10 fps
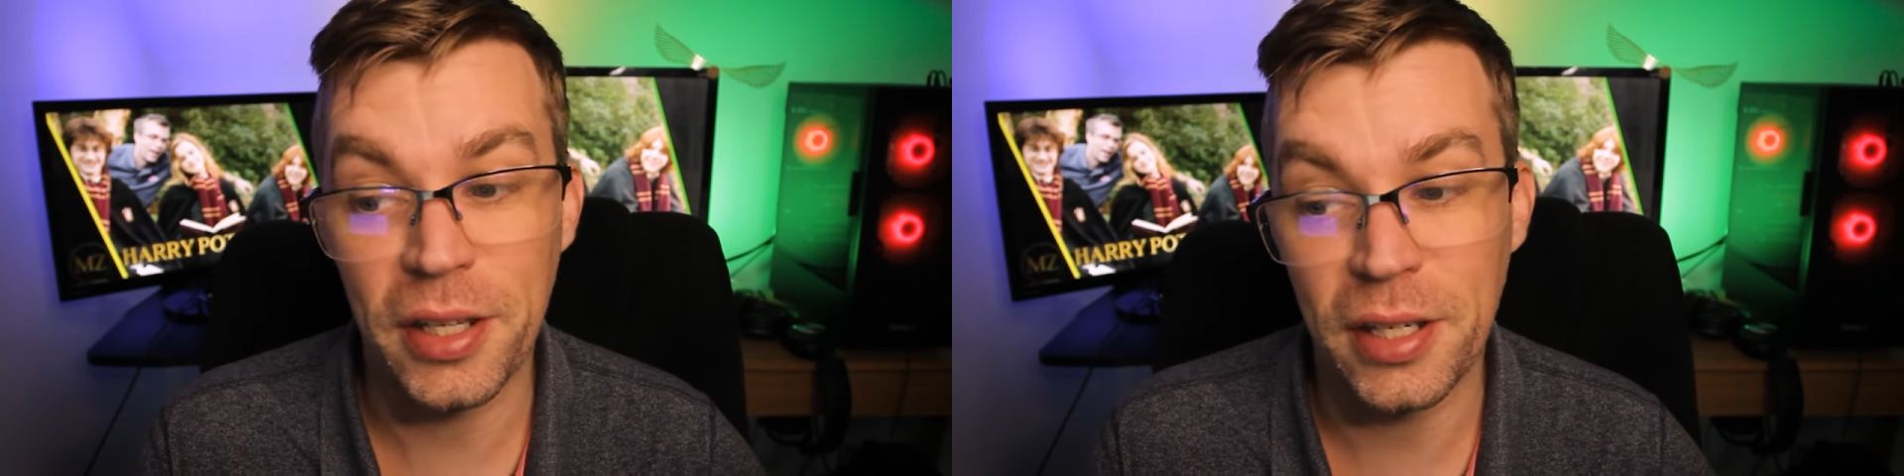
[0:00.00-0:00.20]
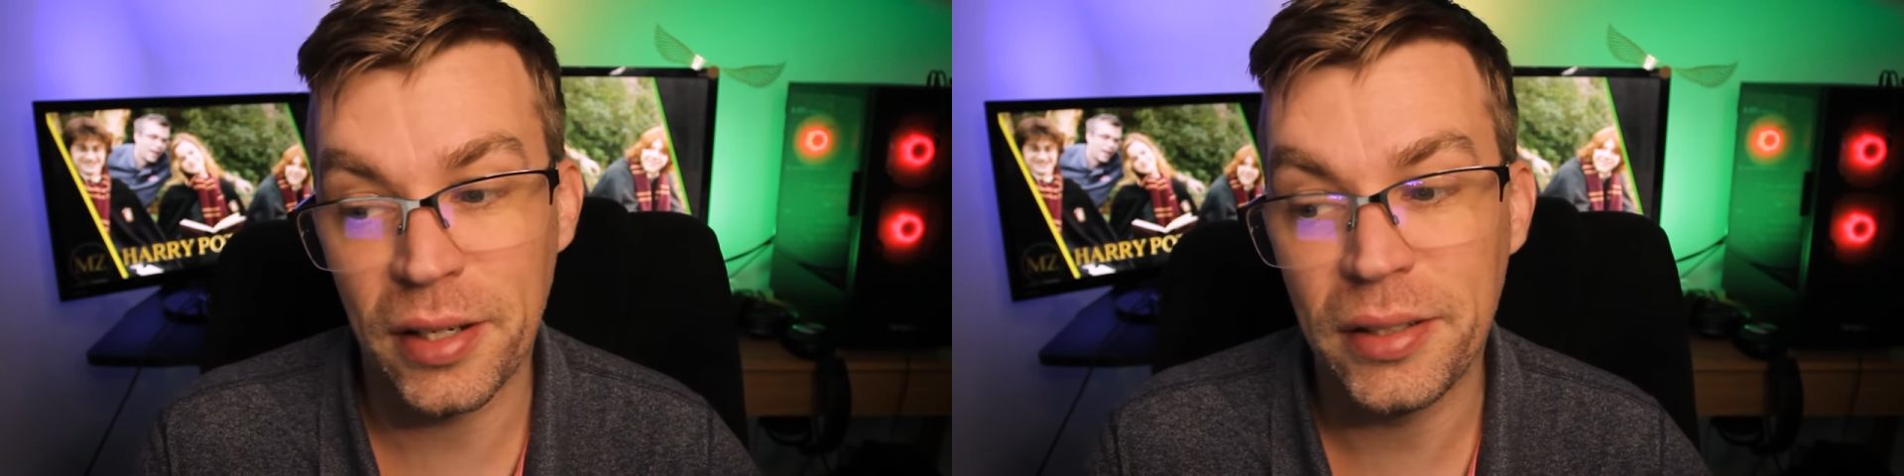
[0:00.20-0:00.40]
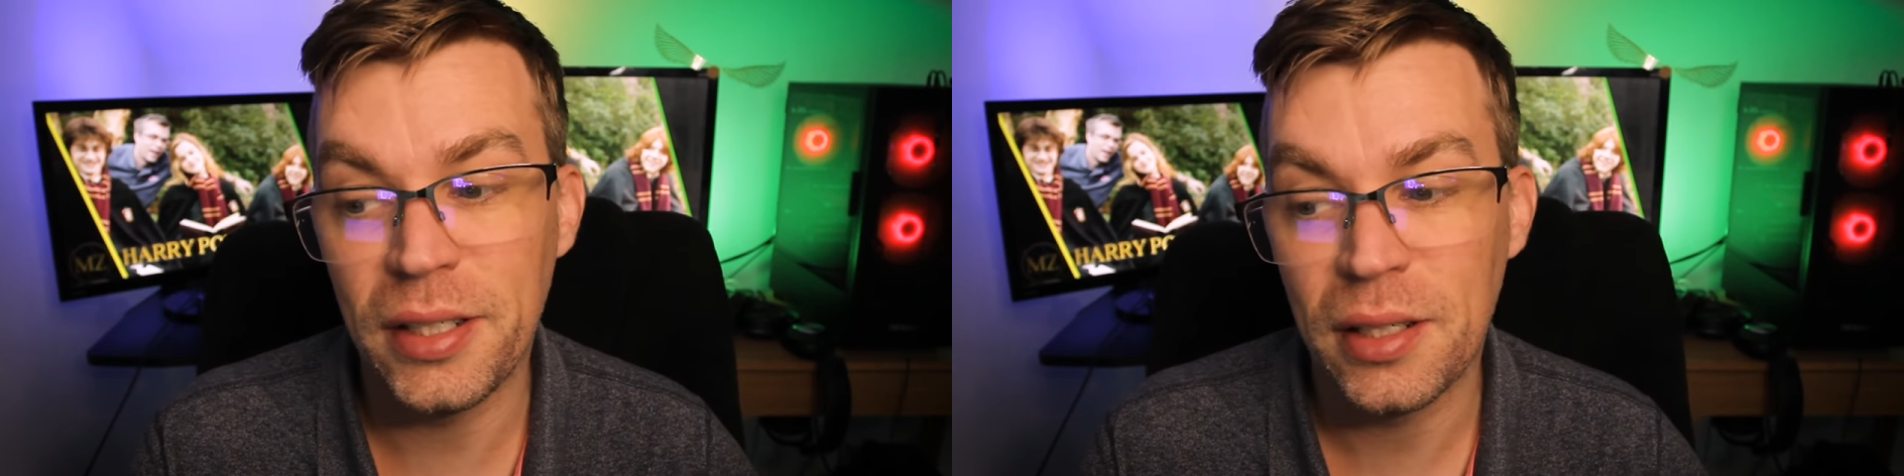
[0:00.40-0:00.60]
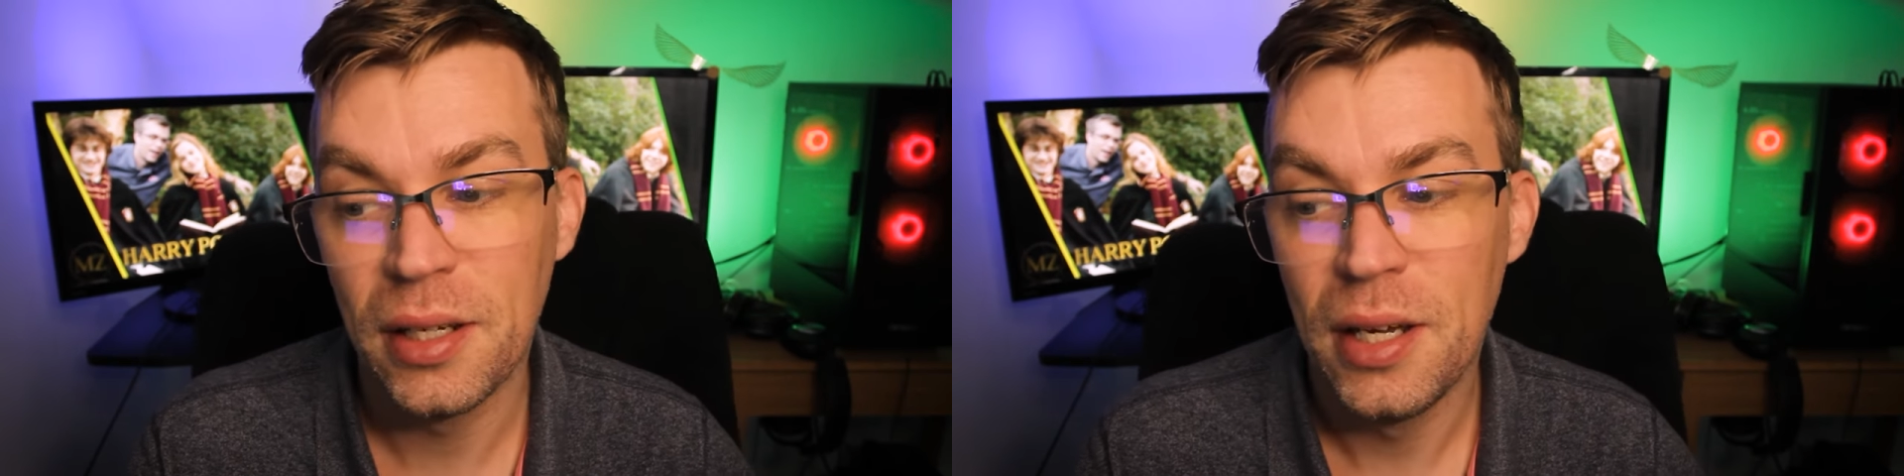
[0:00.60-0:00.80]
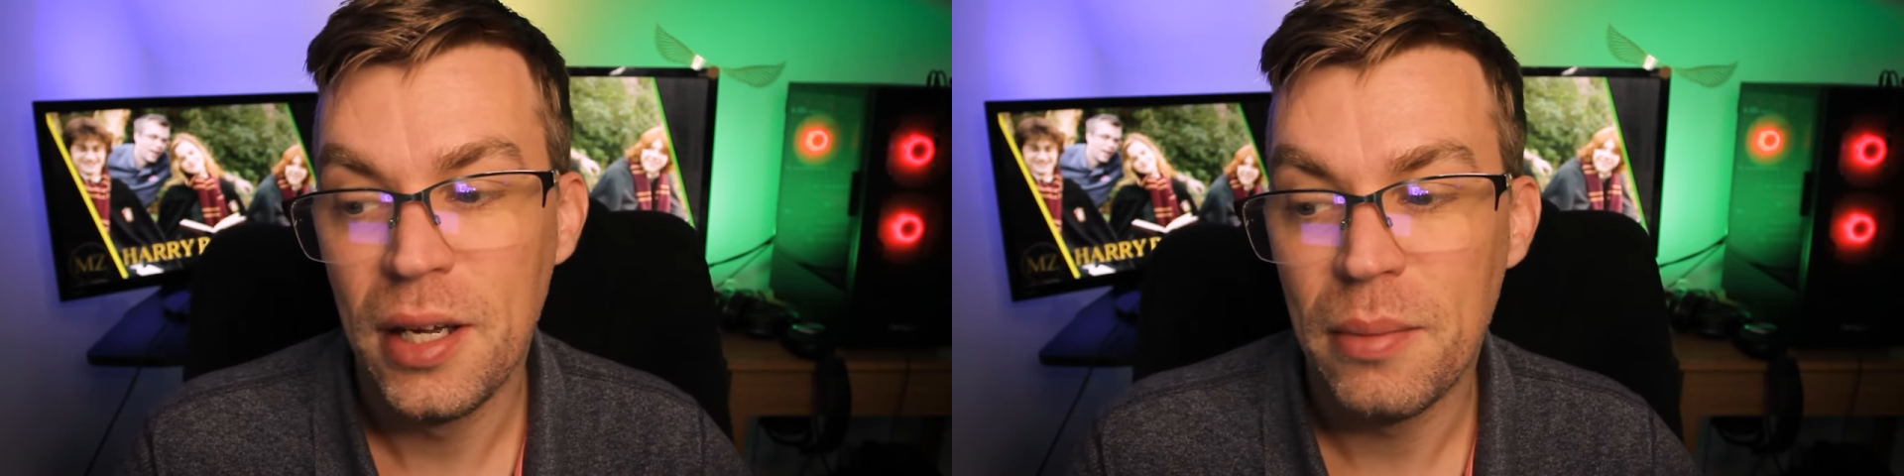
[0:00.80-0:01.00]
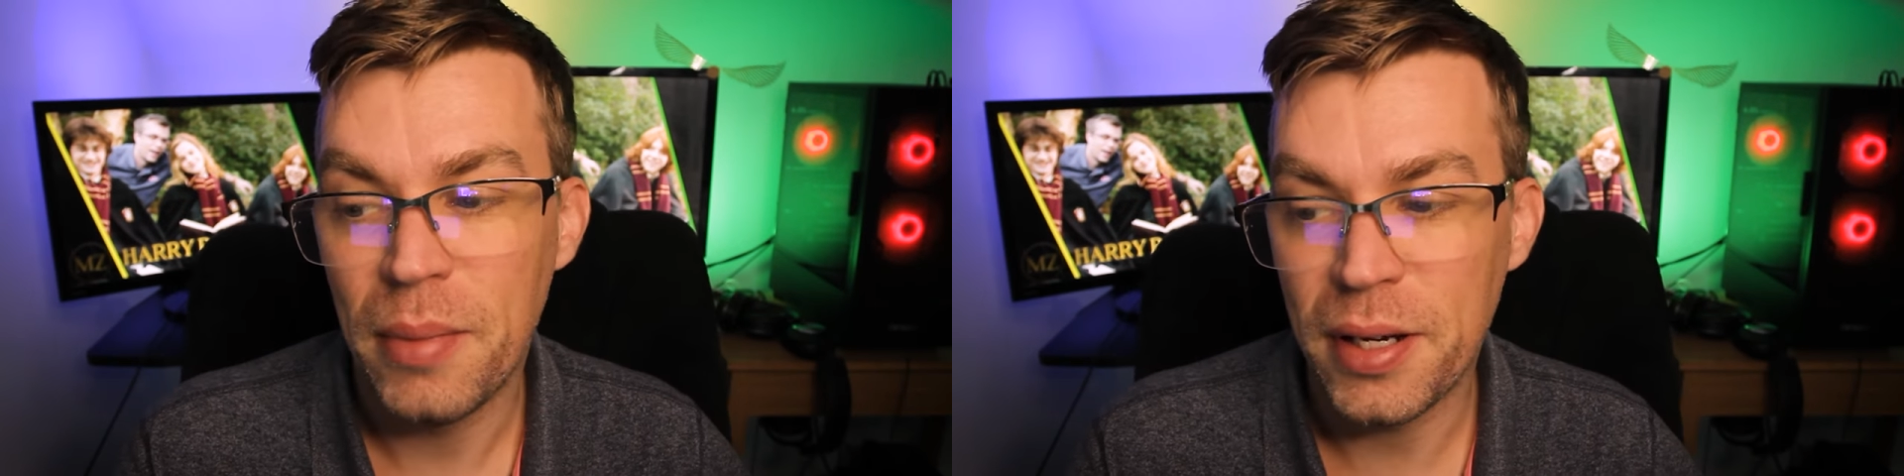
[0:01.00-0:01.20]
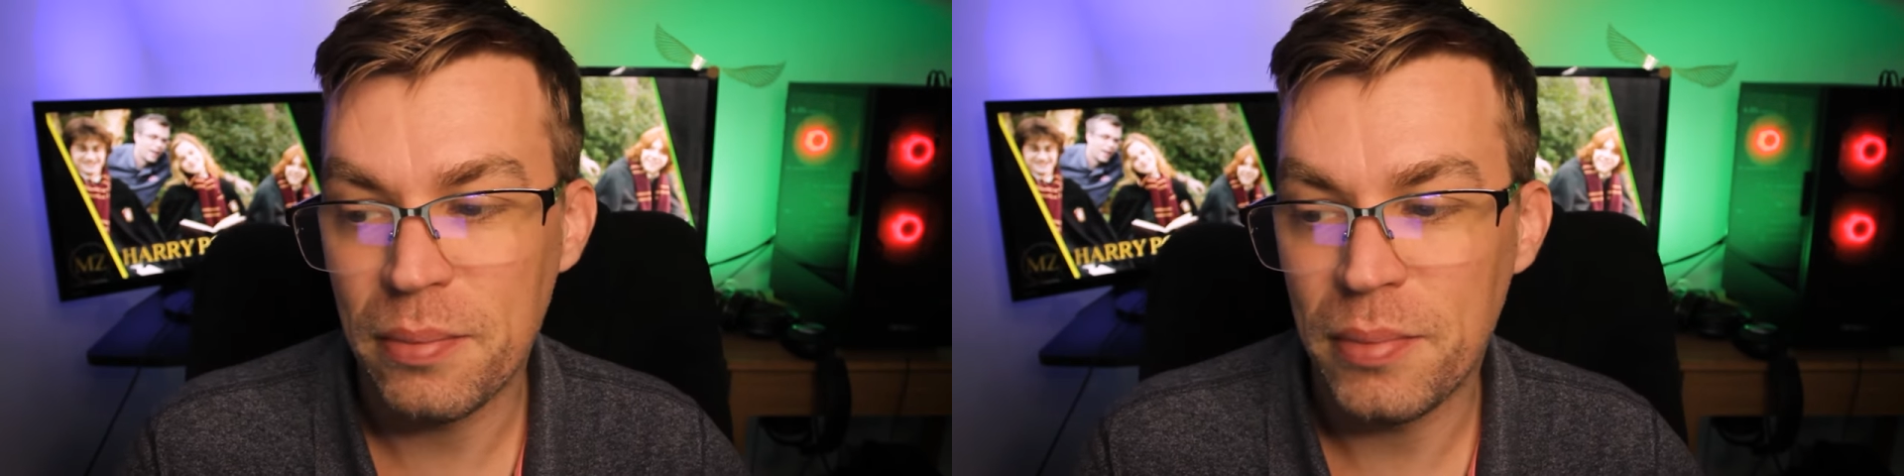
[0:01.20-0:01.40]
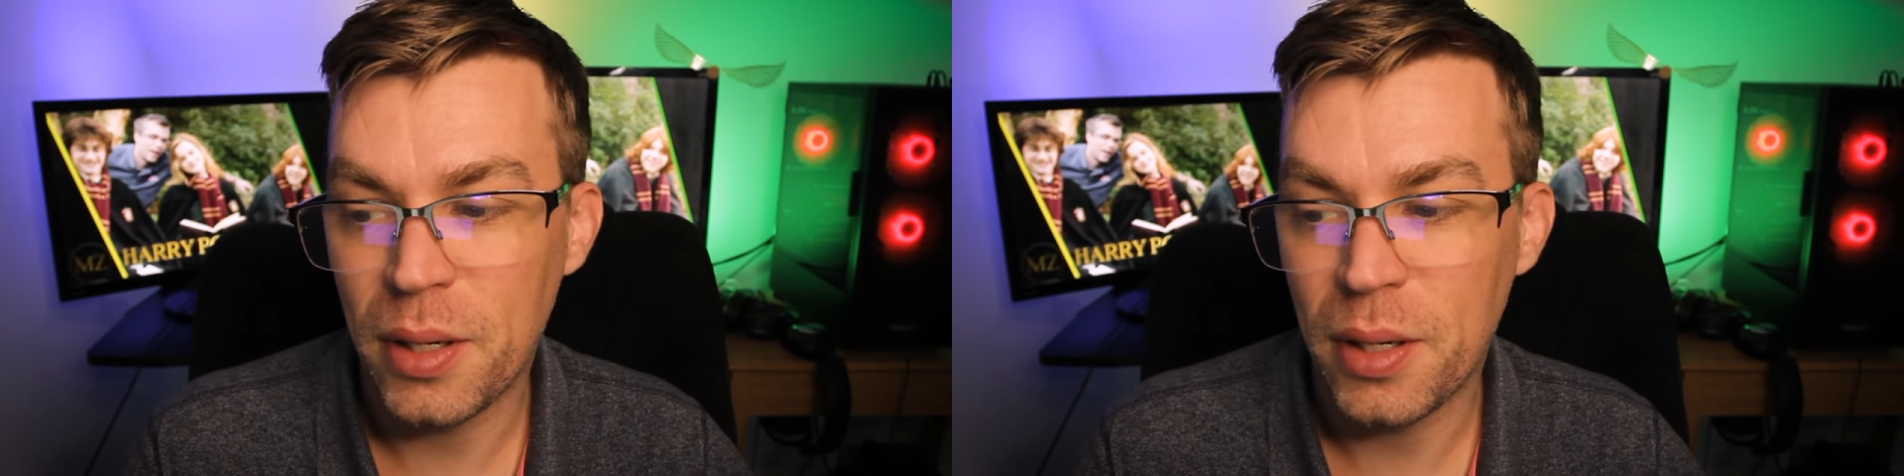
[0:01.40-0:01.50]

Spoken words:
than excited, Madame